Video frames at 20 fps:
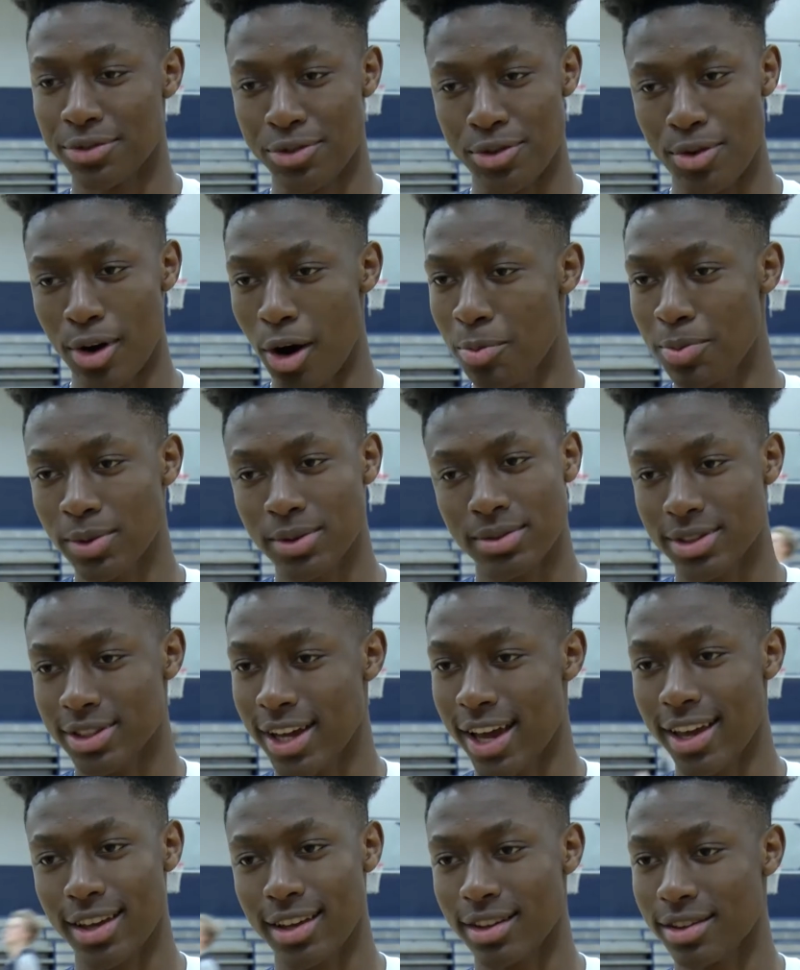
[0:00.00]
if you open,
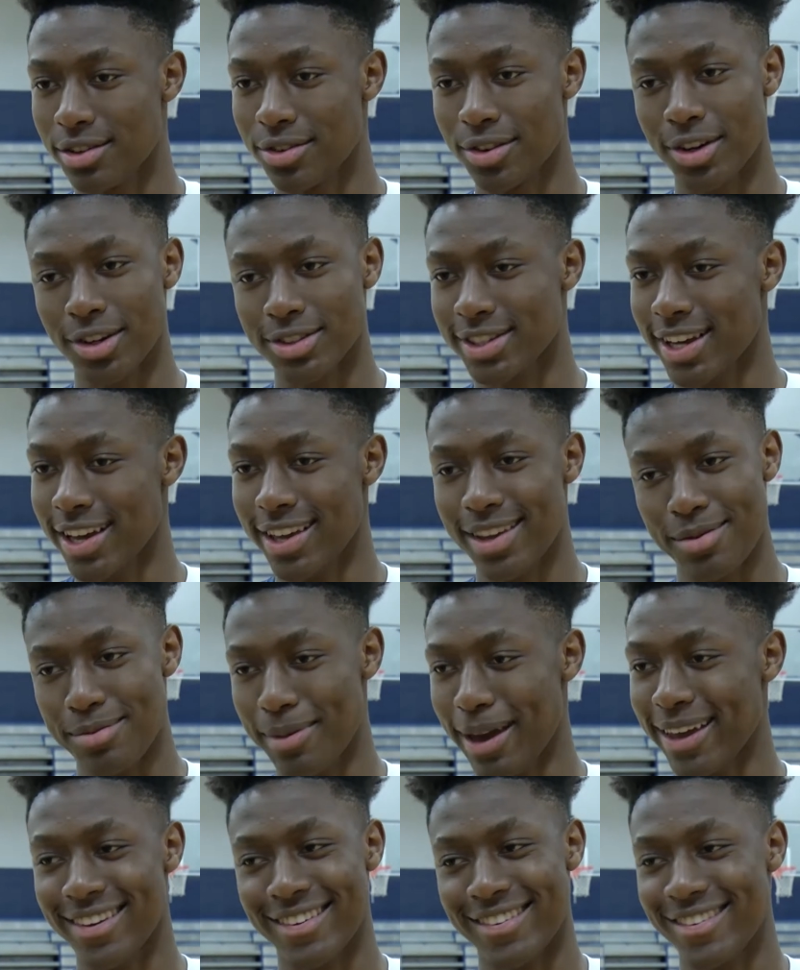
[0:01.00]
take it. you're going to take it,
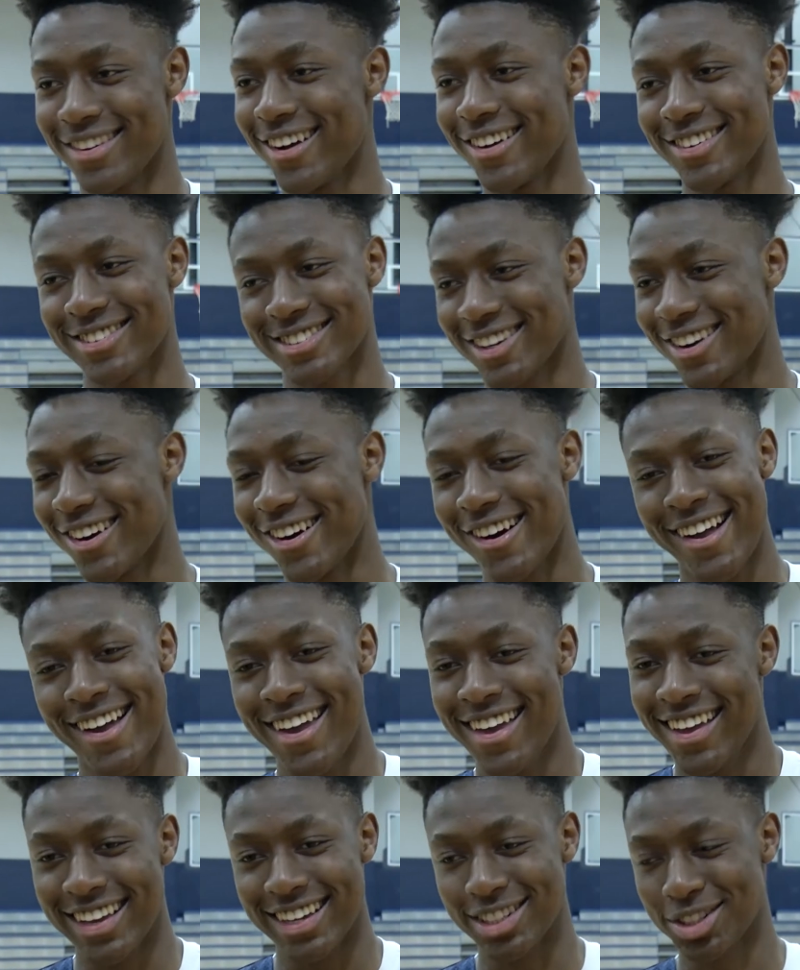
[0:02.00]
make it. You know, so
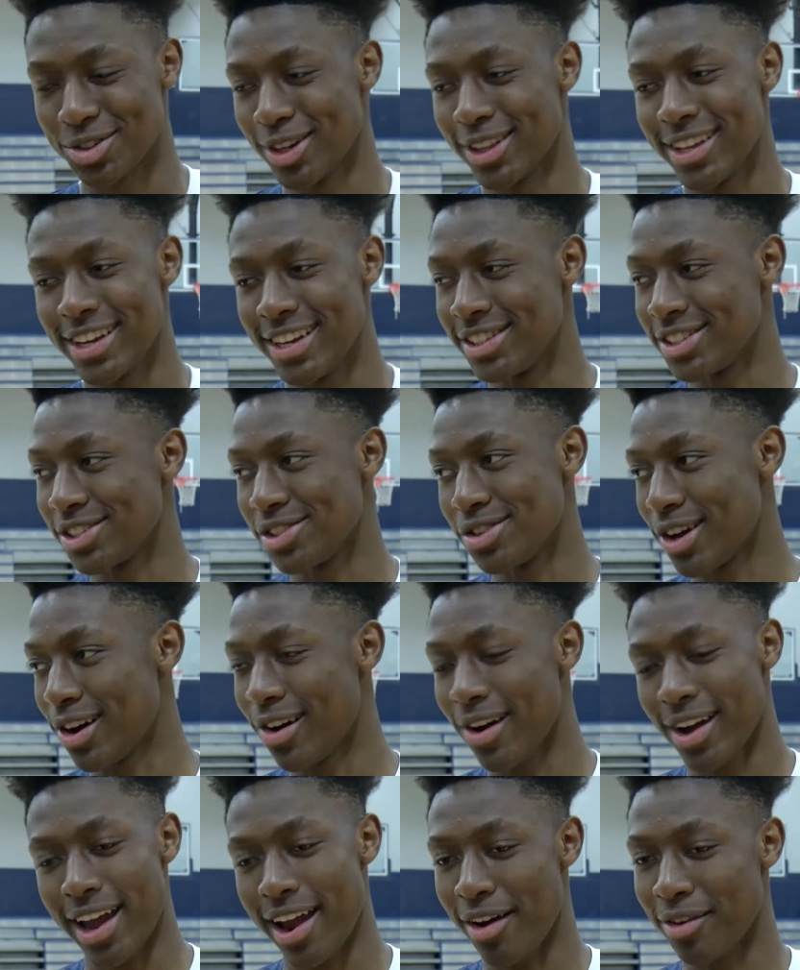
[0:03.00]
it's really easy. You
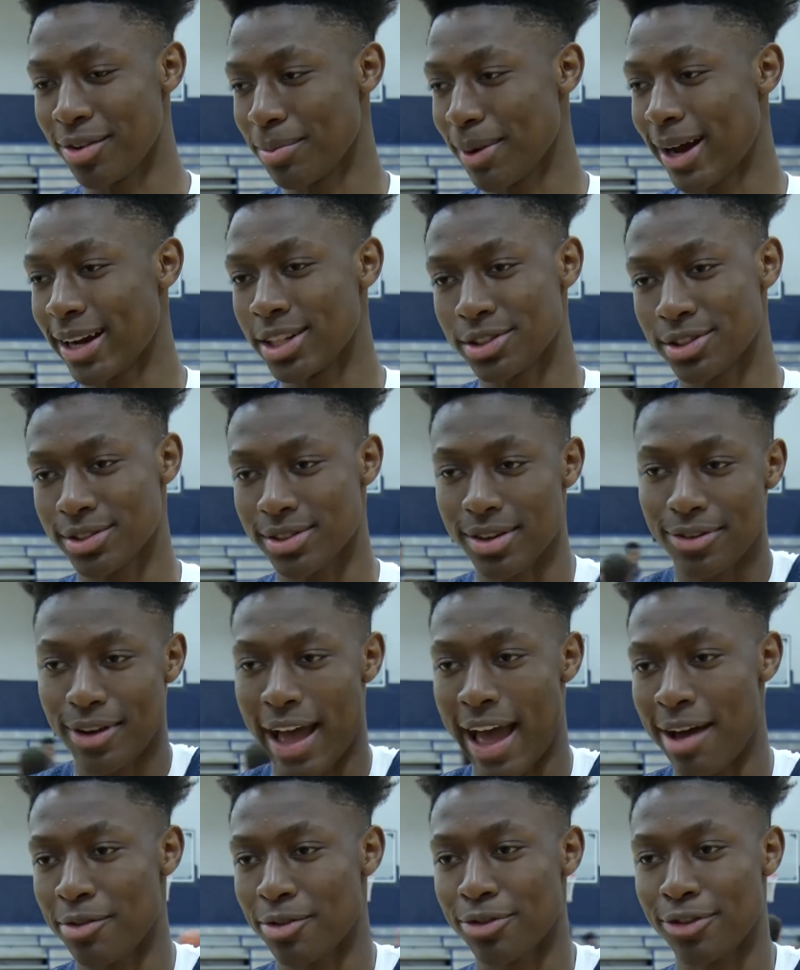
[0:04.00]
know, everybody's
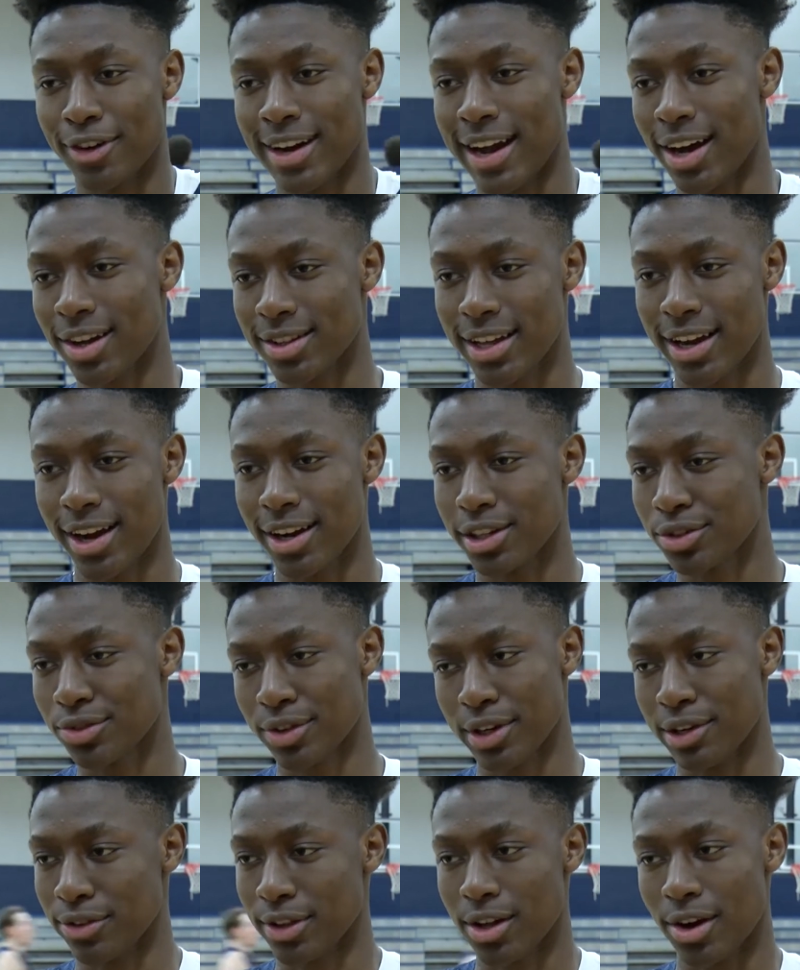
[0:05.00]
having fun out there. It's
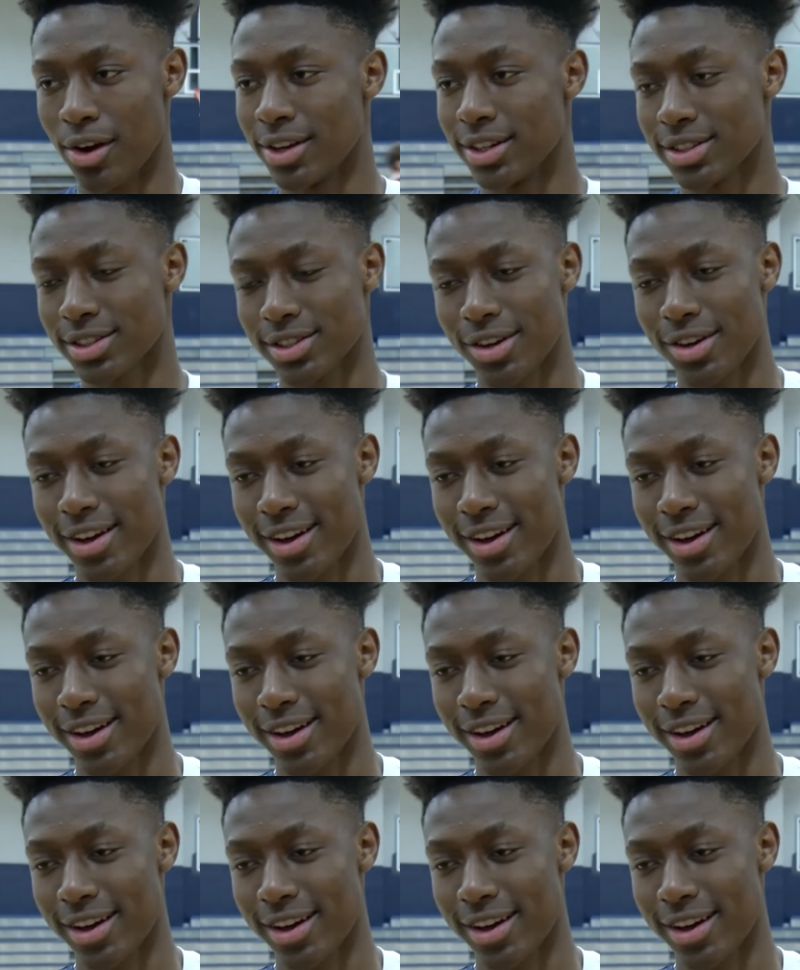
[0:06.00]
free flowing. So